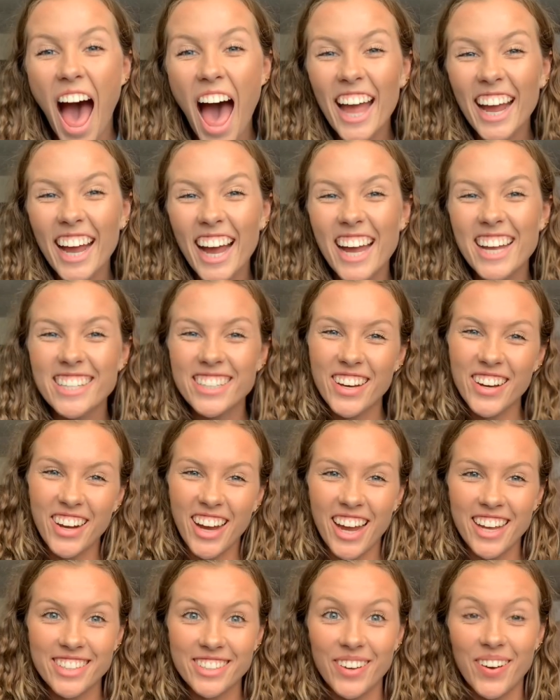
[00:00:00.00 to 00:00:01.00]
Hi guys,
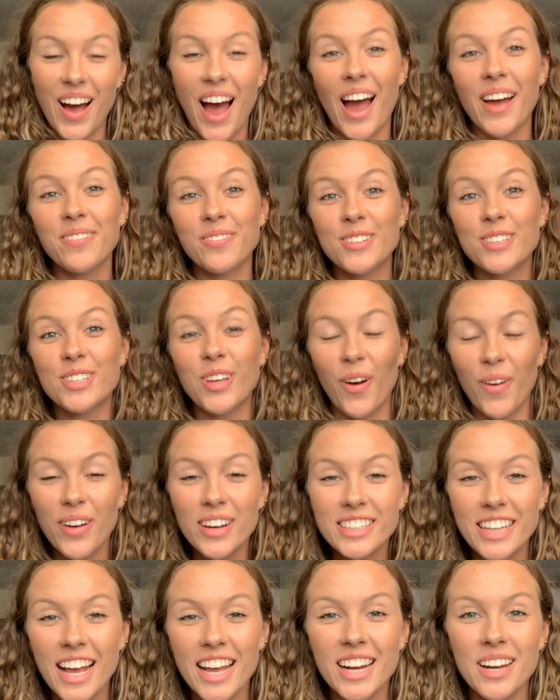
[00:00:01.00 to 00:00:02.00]
okay, so I'm so
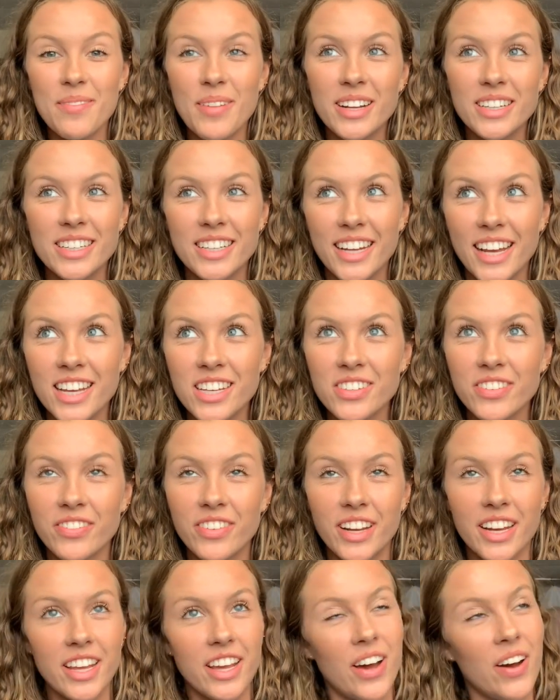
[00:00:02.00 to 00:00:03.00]
excited about today's
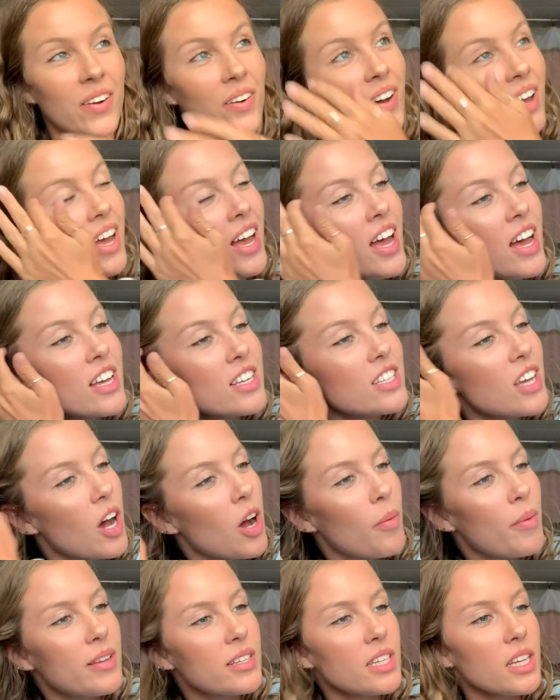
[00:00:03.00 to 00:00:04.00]
video.
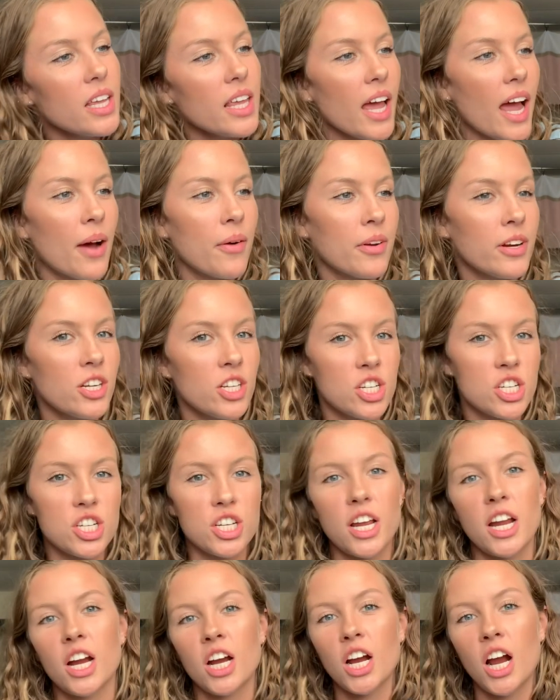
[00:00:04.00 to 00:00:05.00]
So basically I want to
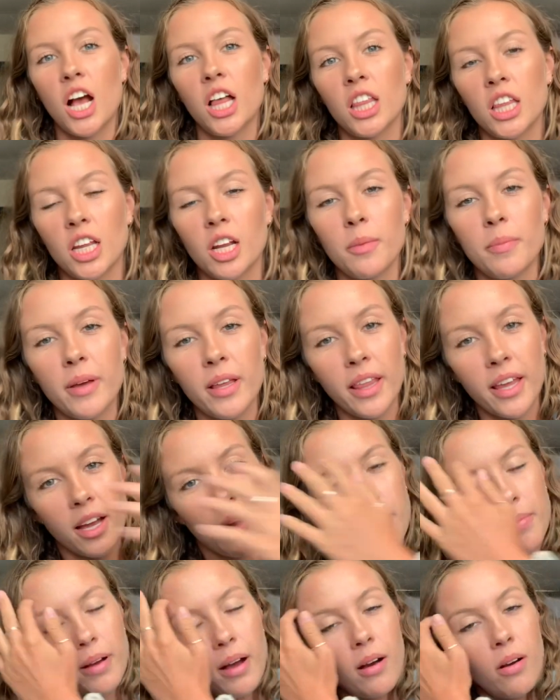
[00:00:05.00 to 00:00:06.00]
share a little bit like
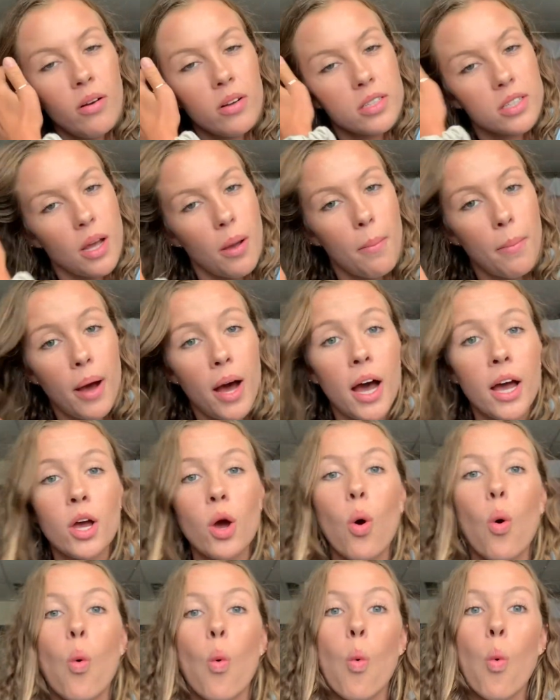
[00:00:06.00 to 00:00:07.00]
about my
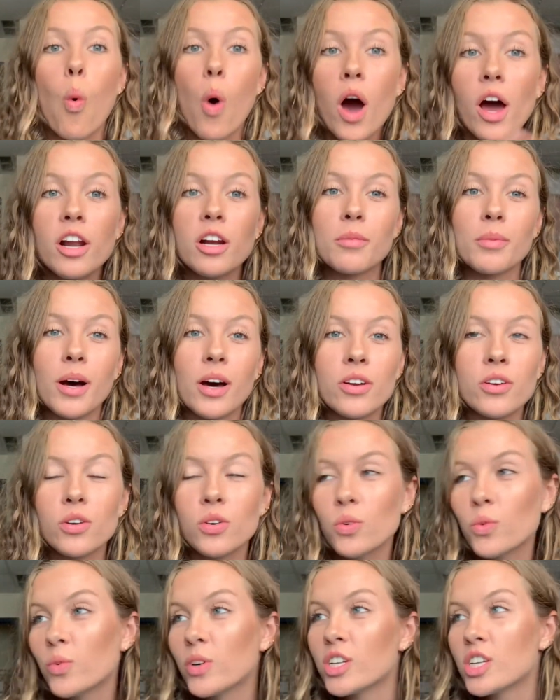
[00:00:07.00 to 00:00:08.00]
water
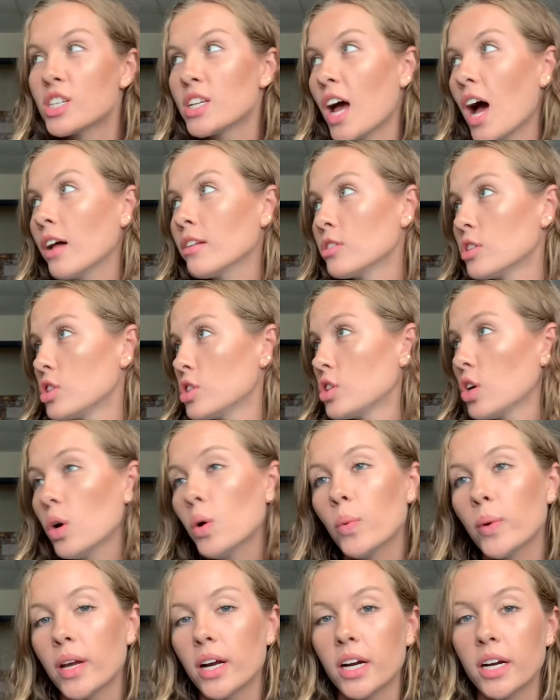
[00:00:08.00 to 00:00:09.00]
bottle, which sounds so
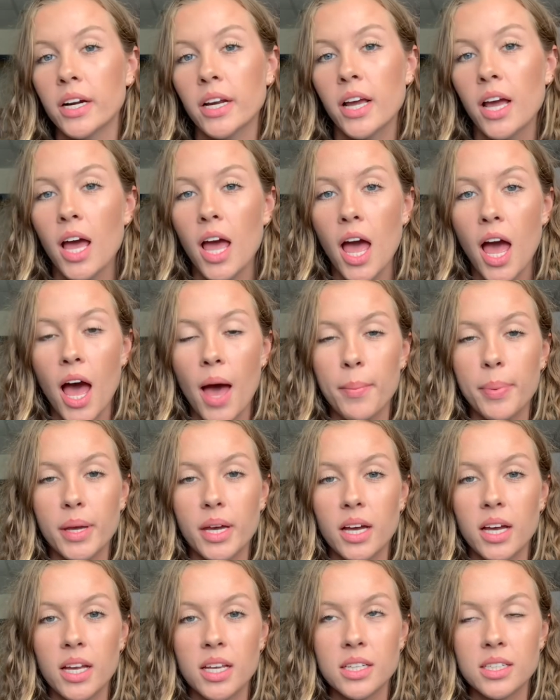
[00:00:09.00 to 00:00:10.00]
weird
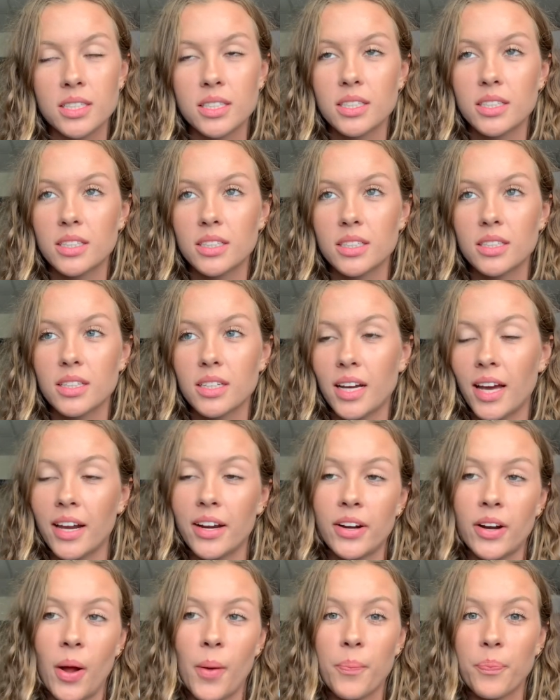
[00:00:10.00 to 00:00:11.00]
because I
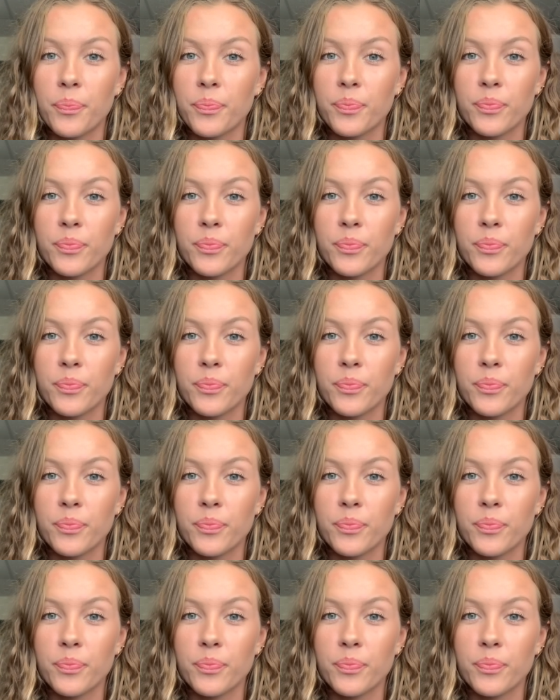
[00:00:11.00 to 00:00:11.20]
don't know.